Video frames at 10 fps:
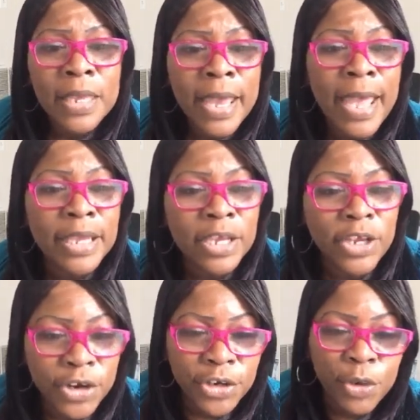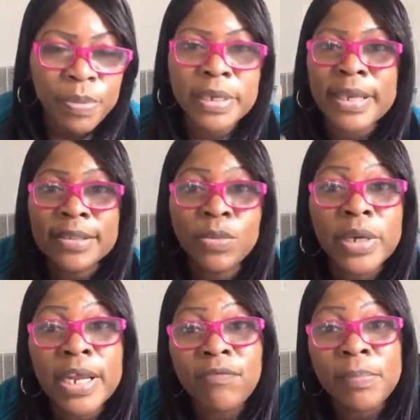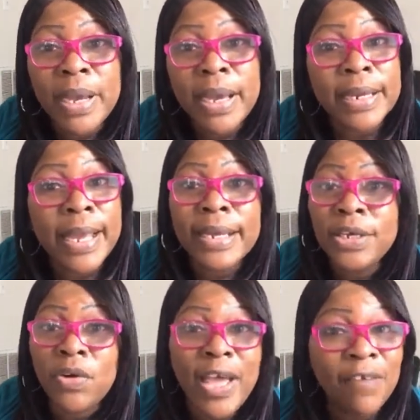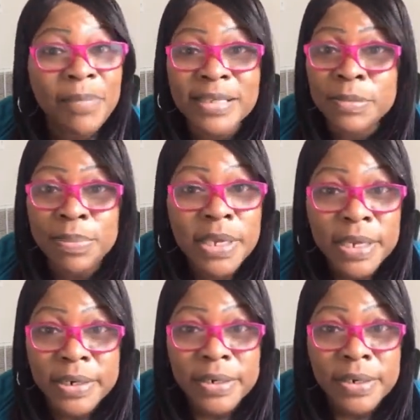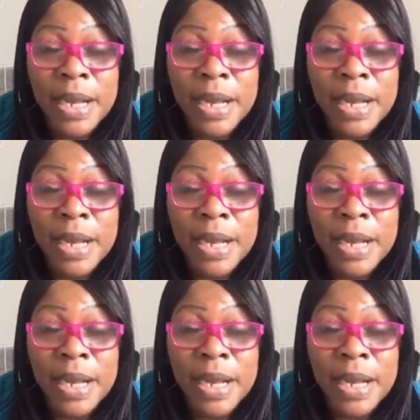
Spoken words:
I can hear you, but guess what, everybody? I don't have my speaker.